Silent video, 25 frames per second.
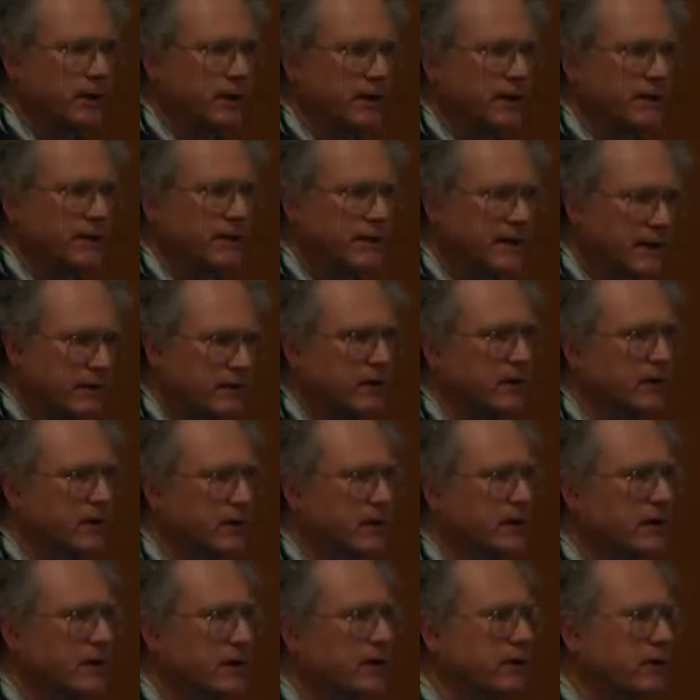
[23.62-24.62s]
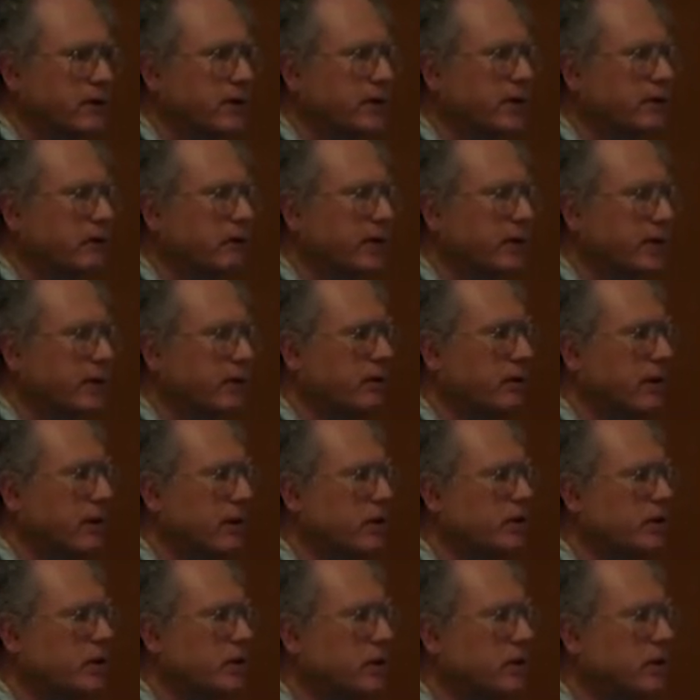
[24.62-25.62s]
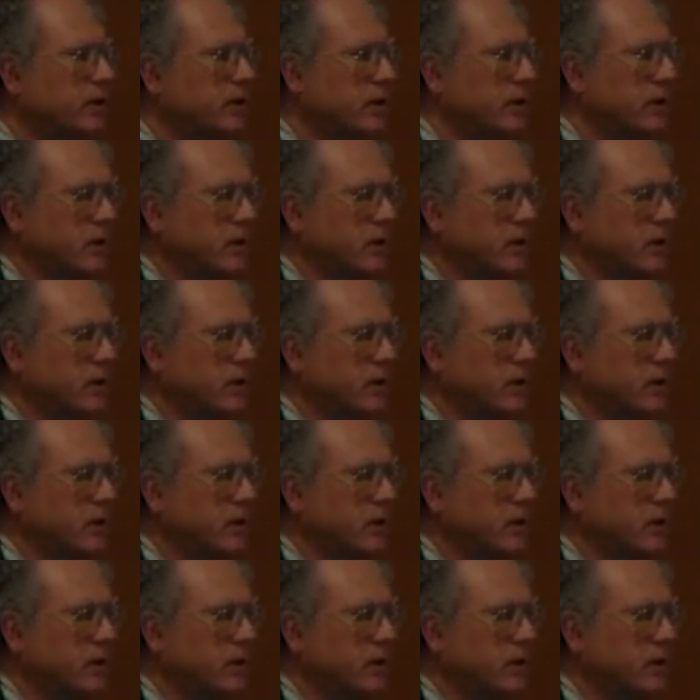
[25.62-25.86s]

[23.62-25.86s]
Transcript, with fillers: but on the other hand, I think reiteration